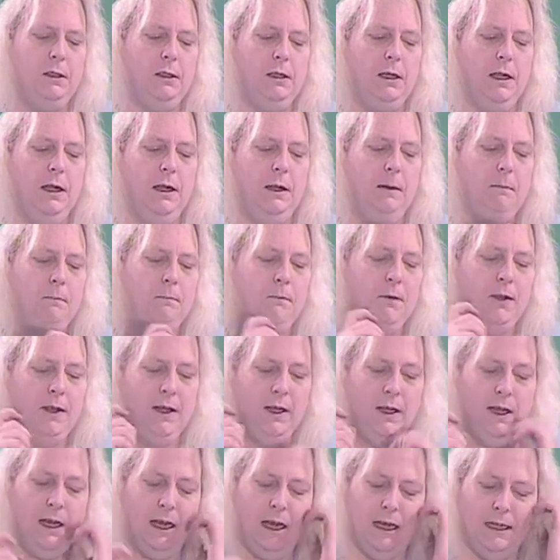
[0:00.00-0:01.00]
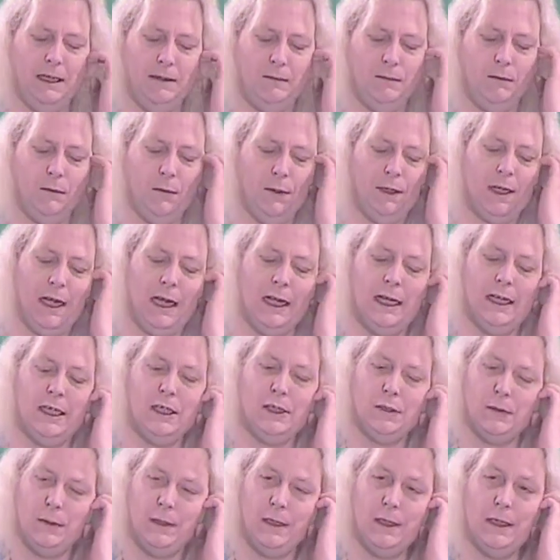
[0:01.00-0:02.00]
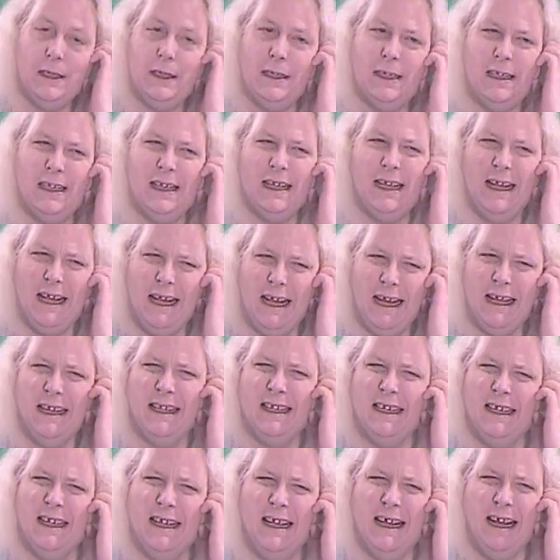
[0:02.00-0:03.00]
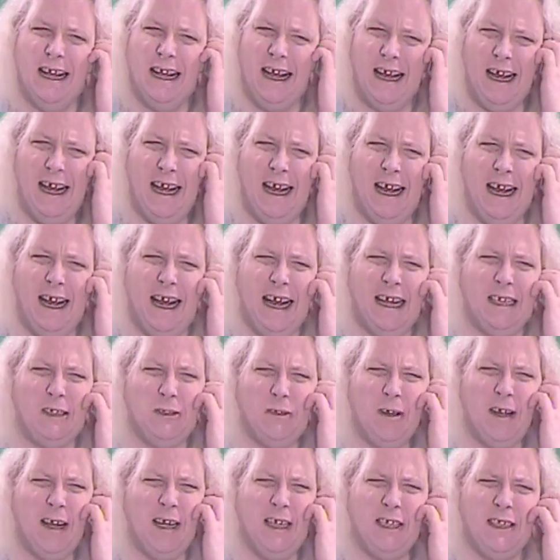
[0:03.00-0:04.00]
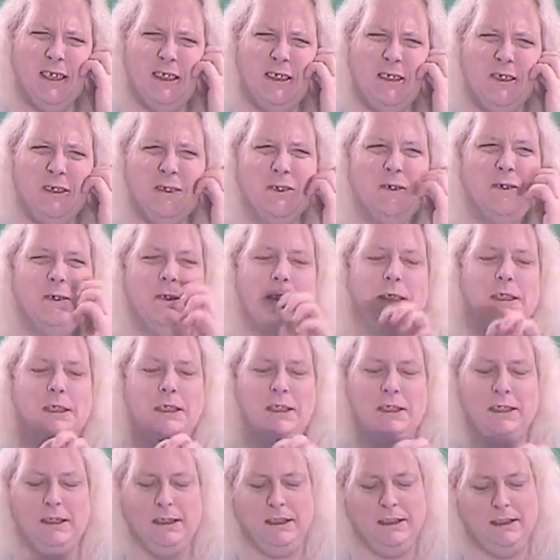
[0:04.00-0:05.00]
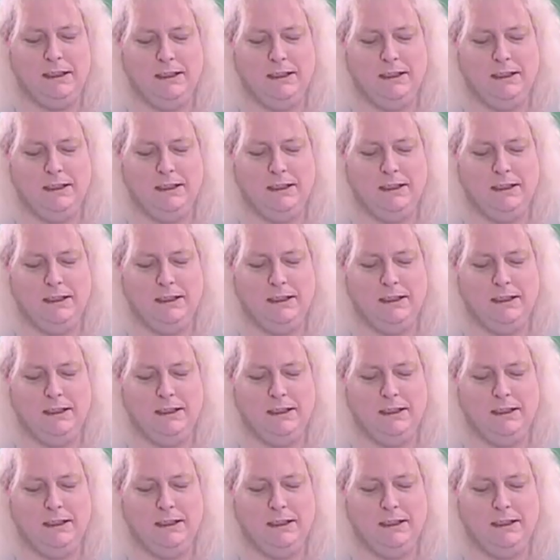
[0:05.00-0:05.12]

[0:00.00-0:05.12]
I never really got into it. And I tried to just,